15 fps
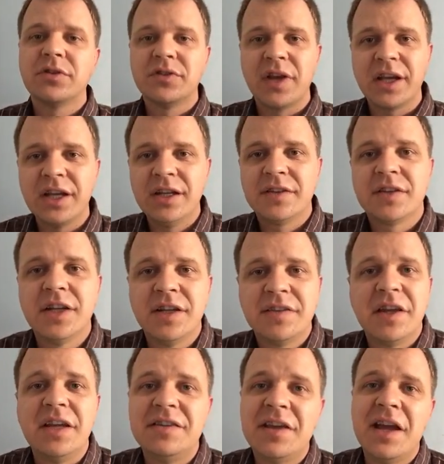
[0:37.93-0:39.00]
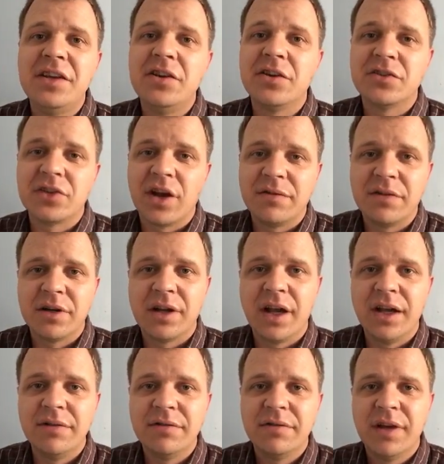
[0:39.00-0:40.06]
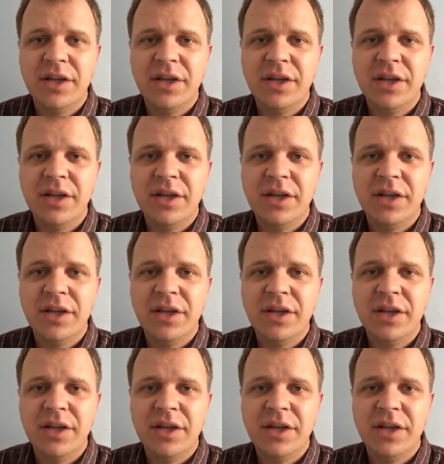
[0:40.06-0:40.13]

Second, it's going to take 10 years off your life.